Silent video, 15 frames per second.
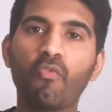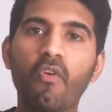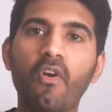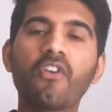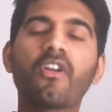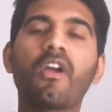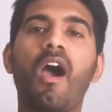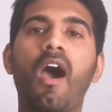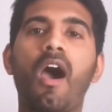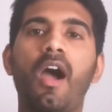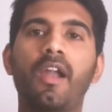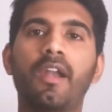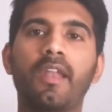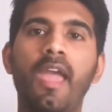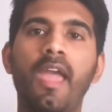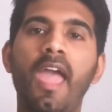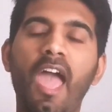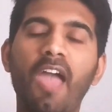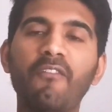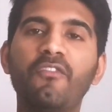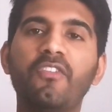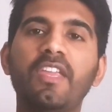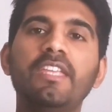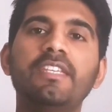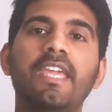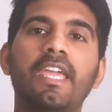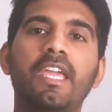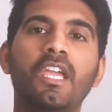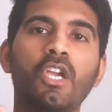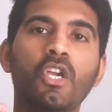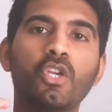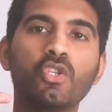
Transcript: work hard every day